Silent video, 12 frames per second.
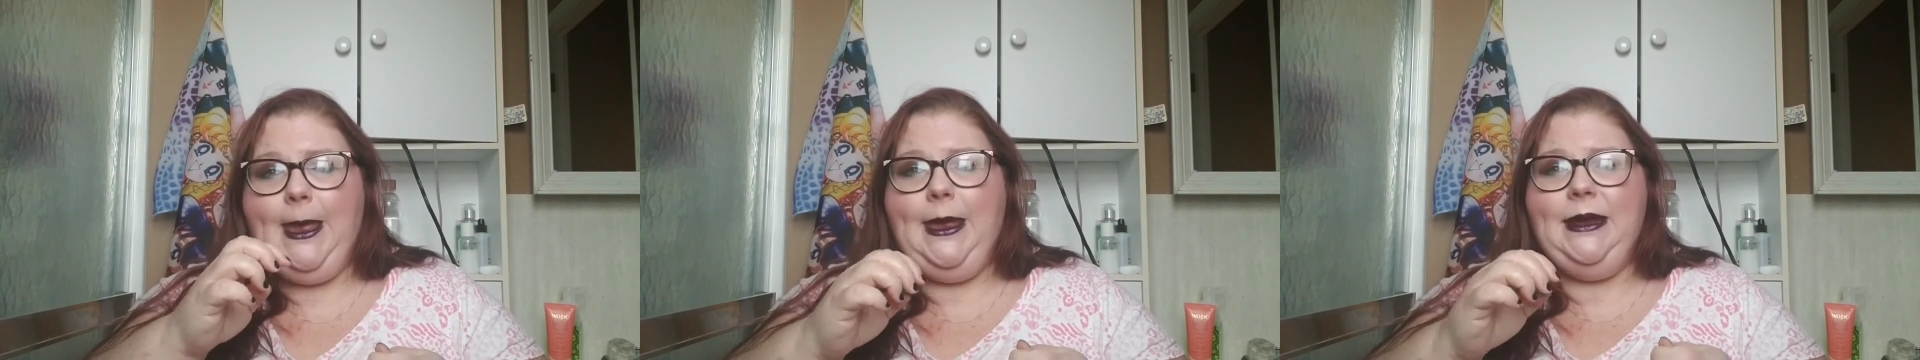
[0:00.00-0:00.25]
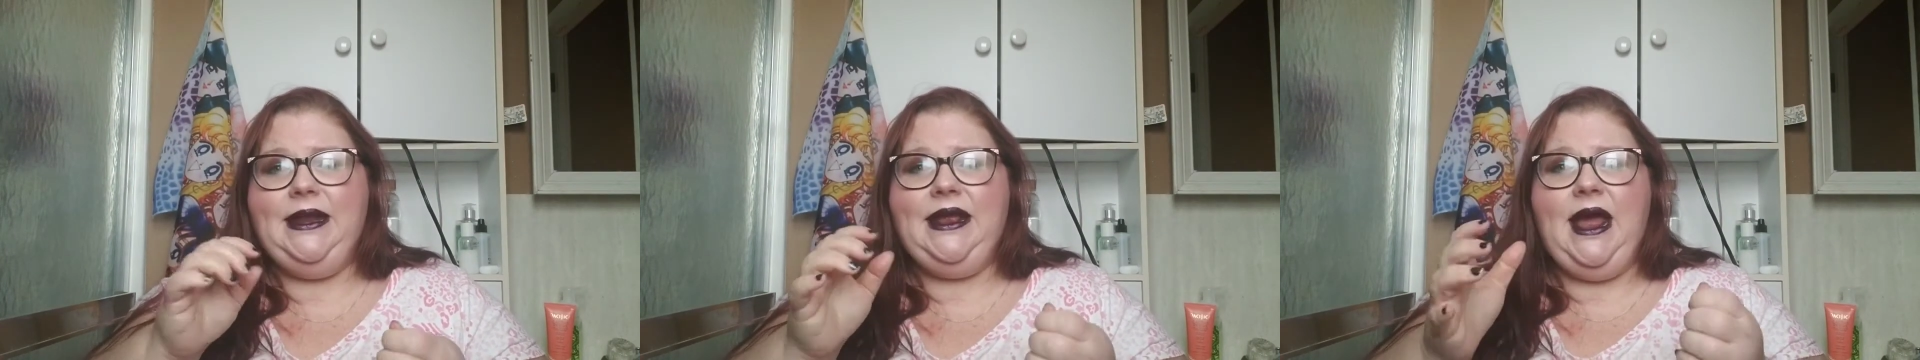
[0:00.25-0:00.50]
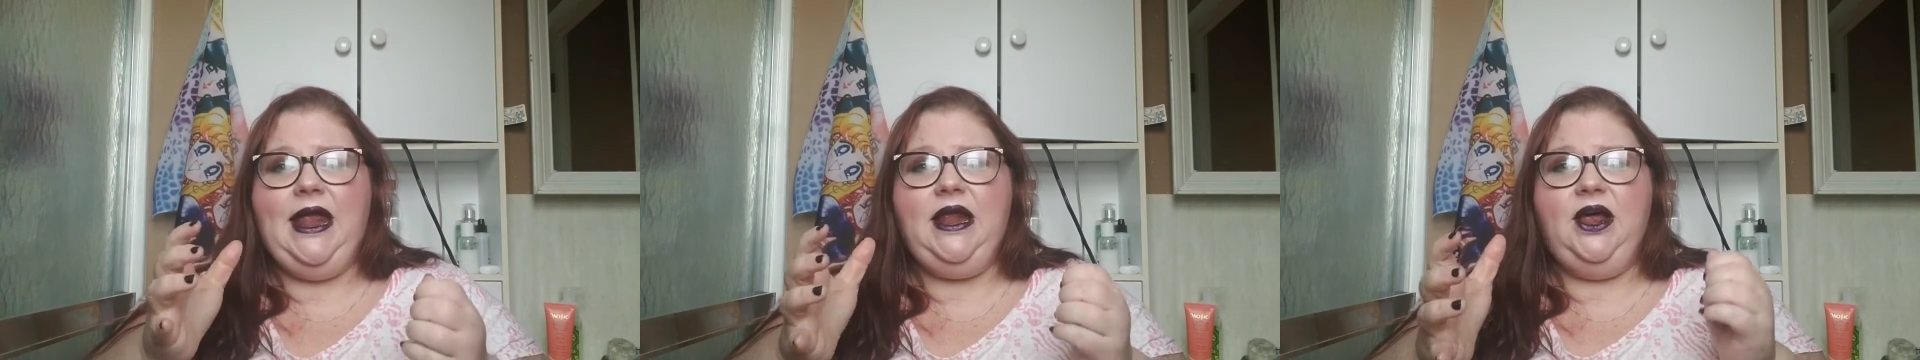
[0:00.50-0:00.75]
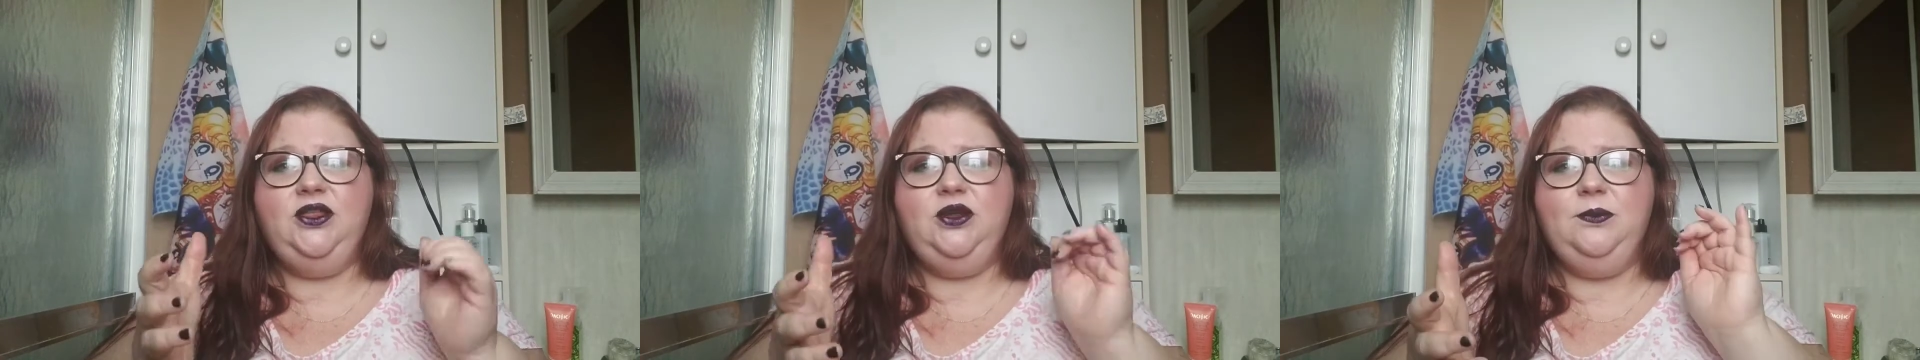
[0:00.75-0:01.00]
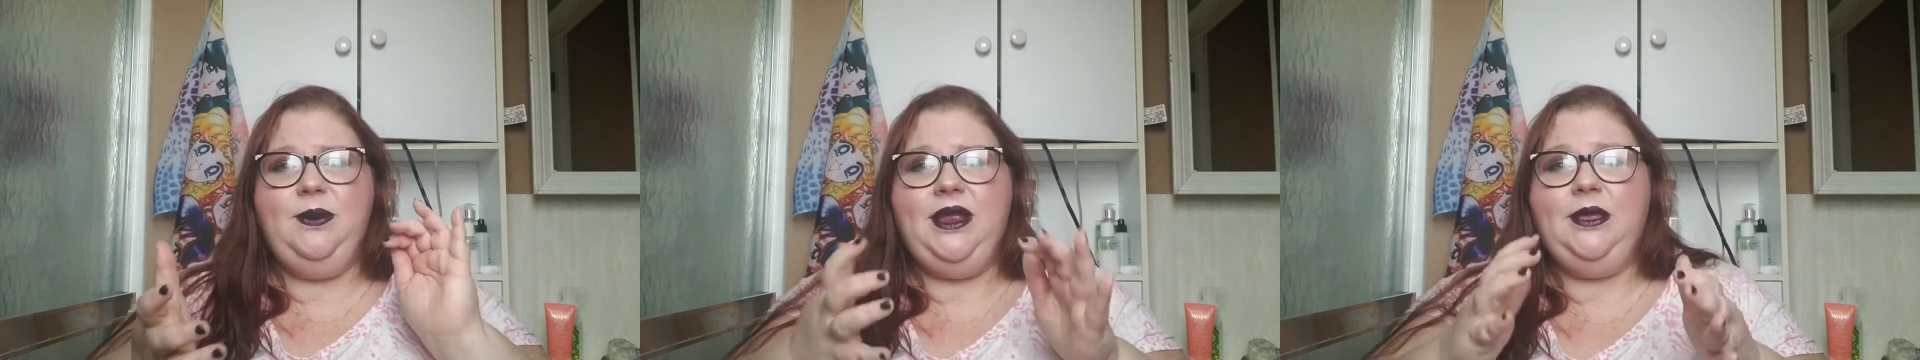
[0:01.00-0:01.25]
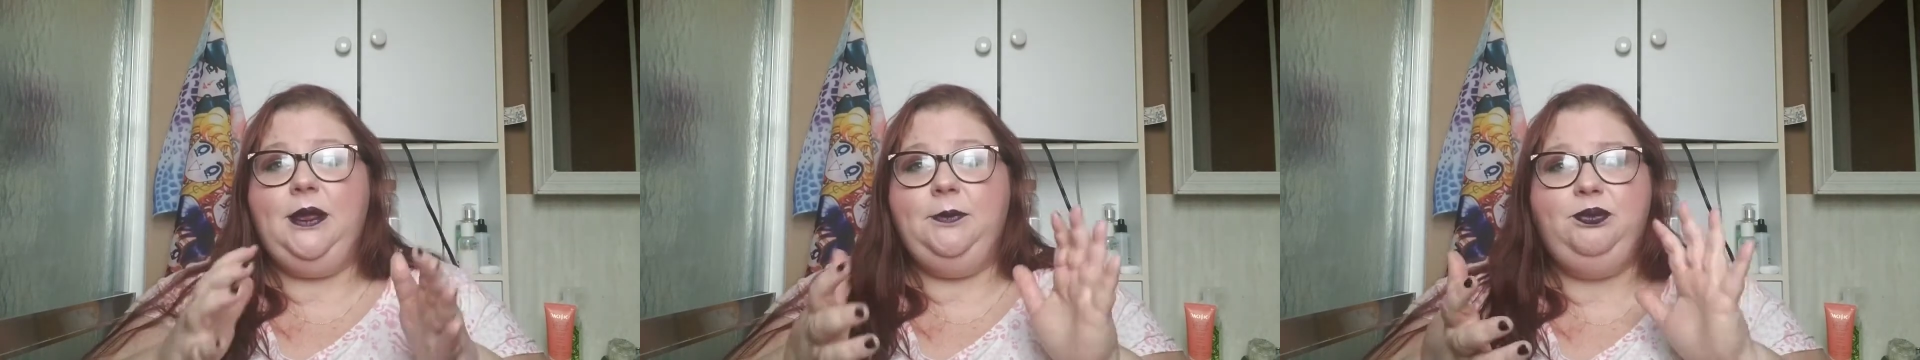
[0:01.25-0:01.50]
and I got other
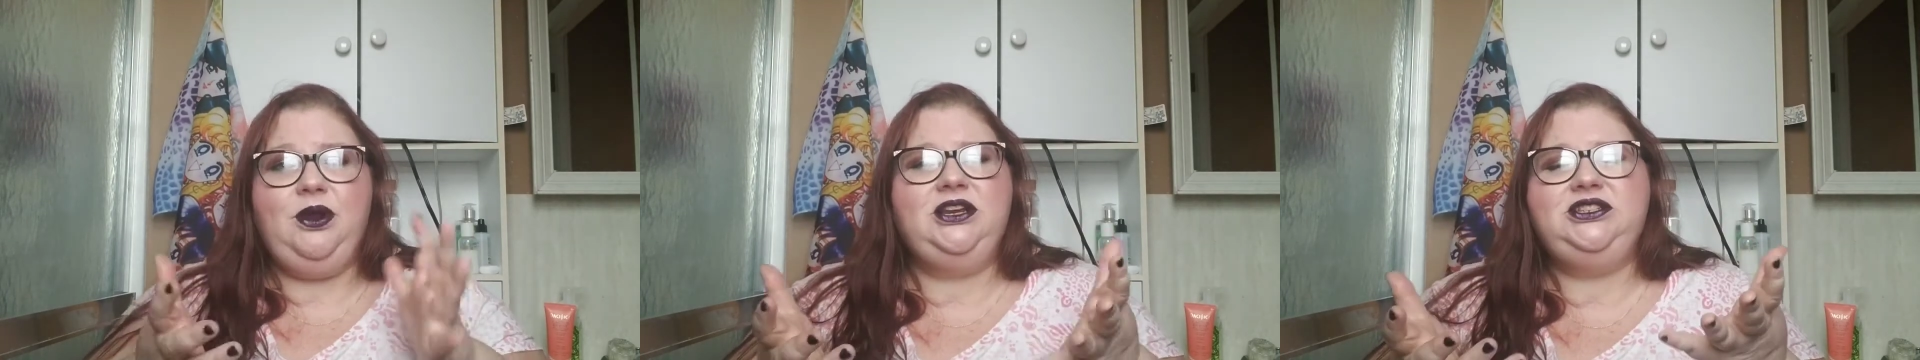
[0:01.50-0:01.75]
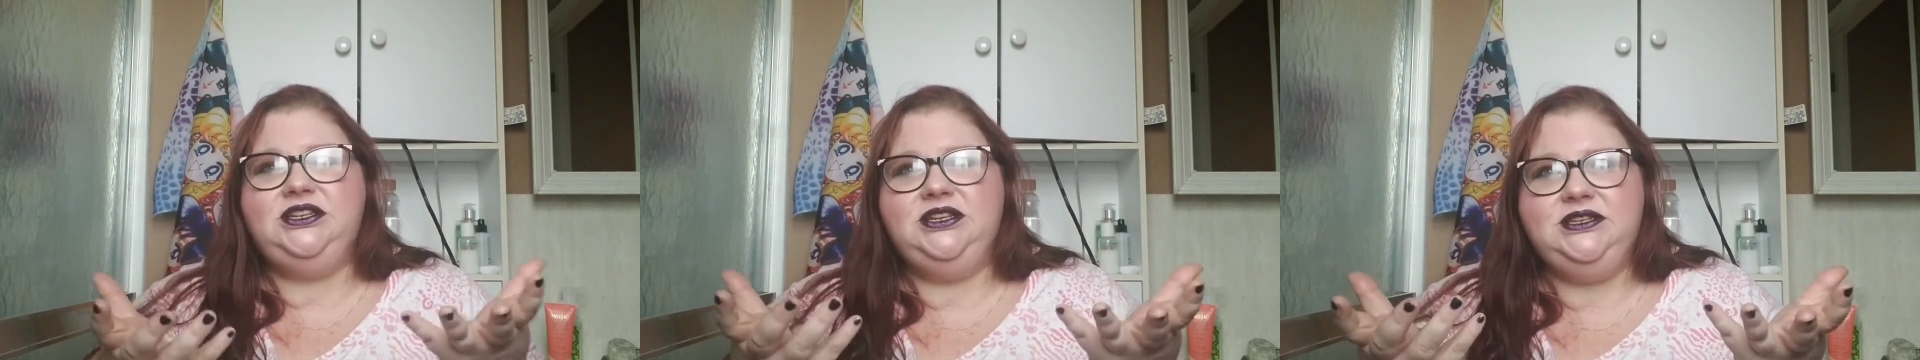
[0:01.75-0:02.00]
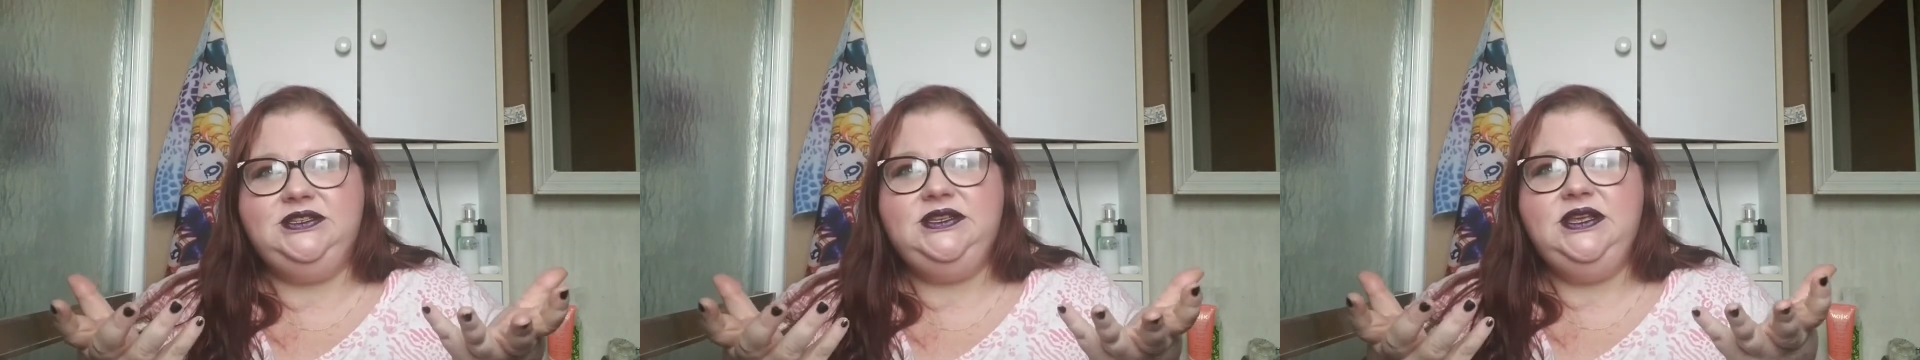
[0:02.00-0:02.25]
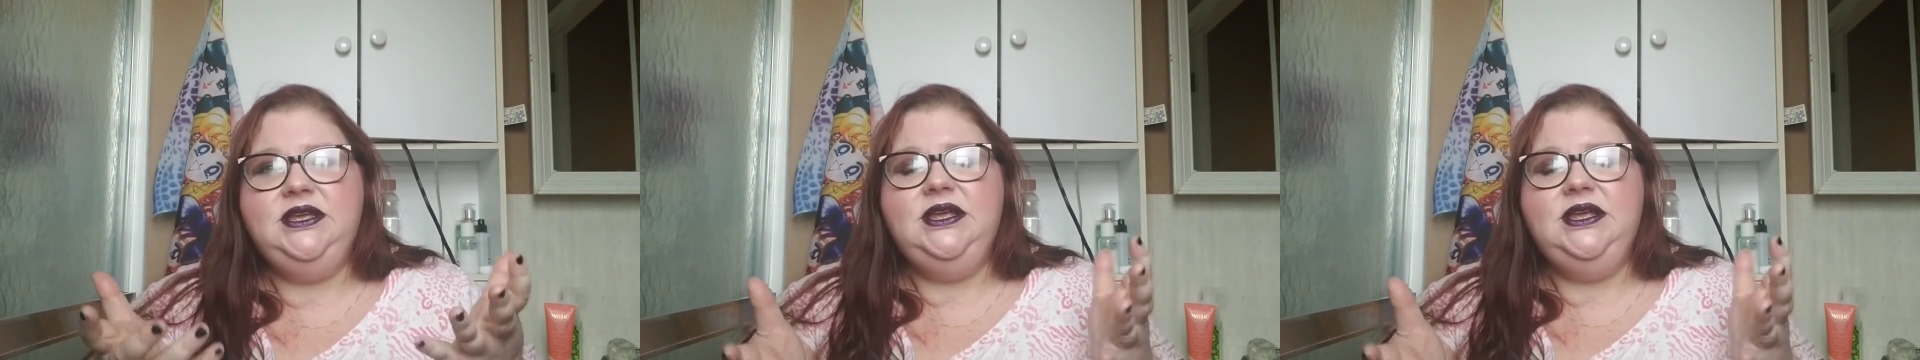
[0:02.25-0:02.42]
makeup, brushes,